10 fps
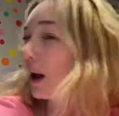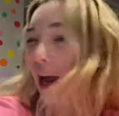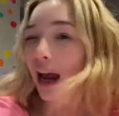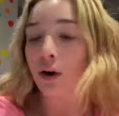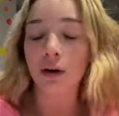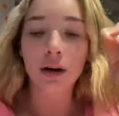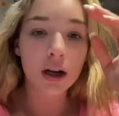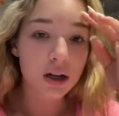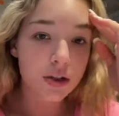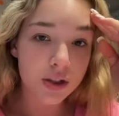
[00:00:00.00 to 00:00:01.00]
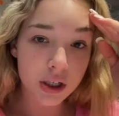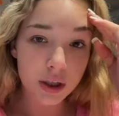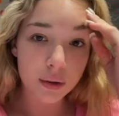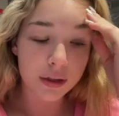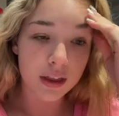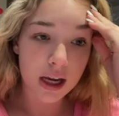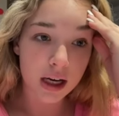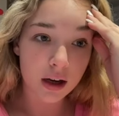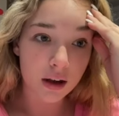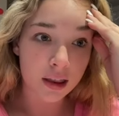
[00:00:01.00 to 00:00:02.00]
Ow! Do you
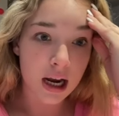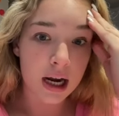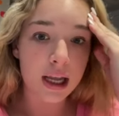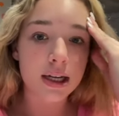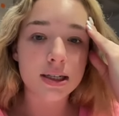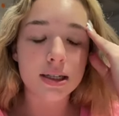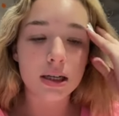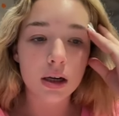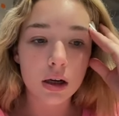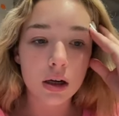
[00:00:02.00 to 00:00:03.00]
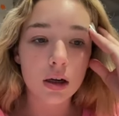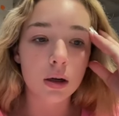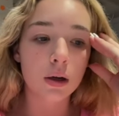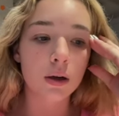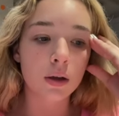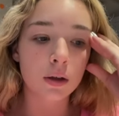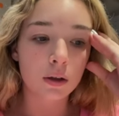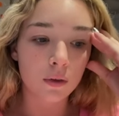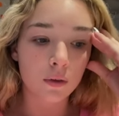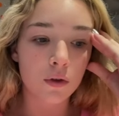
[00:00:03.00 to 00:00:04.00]
think that it's
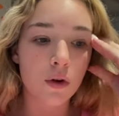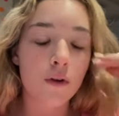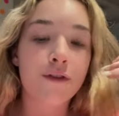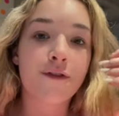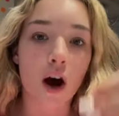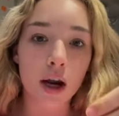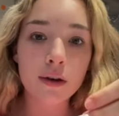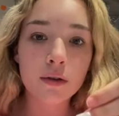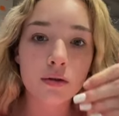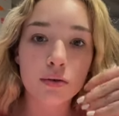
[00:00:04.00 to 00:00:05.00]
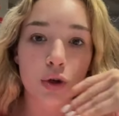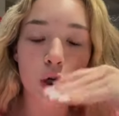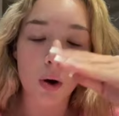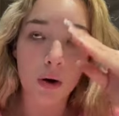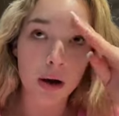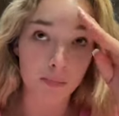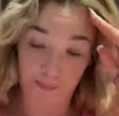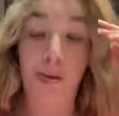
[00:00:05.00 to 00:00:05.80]
fun to go out and